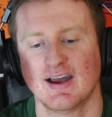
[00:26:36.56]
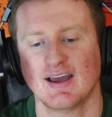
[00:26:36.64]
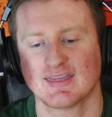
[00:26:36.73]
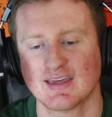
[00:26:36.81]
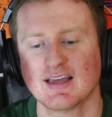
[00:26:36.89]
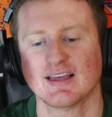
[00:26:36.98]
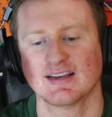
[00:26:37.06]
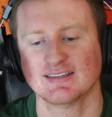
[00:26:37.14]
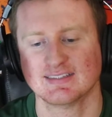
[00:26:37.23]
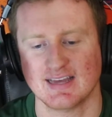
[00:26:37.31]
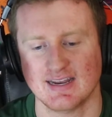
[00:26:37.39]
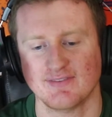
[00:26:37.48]
I think, like I
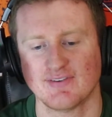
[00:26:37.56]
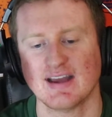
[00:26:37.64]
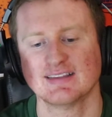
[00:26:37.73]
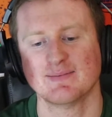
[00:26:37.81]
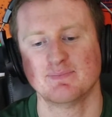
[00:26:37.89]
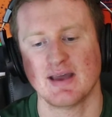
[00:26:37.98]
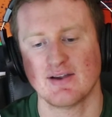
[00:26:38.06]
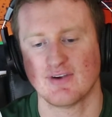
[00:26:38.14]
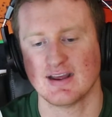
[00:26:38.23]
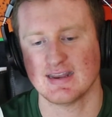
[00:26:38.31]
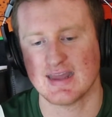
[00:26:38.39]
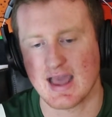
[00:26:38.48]
said, if I had to bet
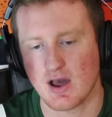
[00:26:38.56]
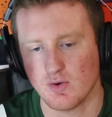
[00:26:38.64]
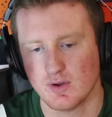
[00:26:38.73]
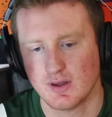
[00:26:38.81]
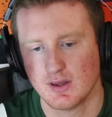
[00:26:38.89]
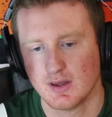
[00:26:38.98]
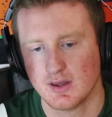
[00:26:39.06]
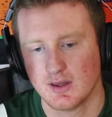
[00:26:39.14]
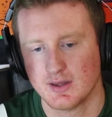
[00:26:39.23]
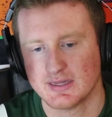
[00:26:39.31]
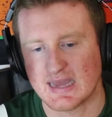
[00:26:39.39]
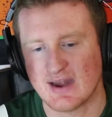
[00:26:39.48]
right now,
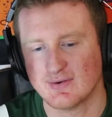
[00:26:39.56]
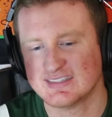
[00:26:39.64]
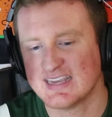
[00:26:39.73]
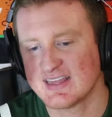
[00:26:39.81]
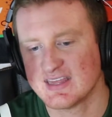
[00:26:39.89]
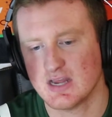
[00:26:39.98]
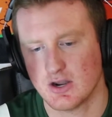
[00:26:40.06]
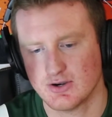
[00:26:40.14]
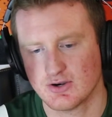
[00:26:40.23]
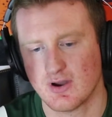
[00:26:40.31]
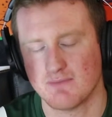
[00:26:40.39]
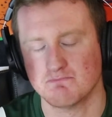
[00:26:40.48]
I would take the
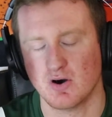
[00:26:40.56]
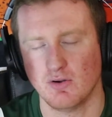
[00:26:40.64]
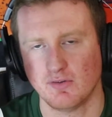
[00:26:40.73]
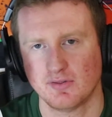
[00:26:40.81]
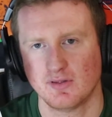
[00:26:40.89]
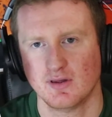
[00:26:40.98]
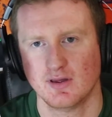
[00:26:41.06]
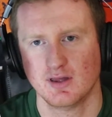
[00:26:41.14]
under on both,